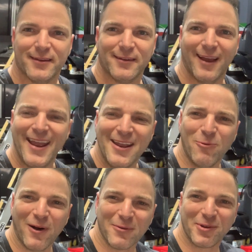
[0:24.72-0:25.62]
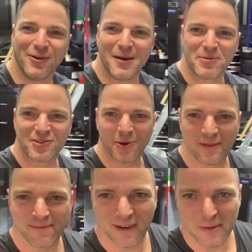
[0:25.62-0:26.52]
Hey, welcome to an episode
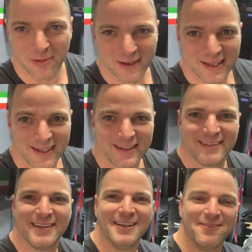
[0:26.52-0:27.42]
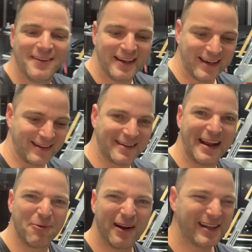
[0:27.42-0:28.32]
of Lamborghini TV, and
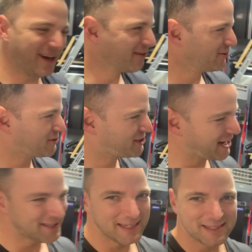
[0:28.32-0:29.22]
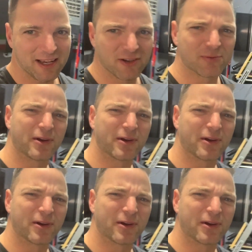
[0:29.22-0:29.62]
today we're at Uncle Jesse's house.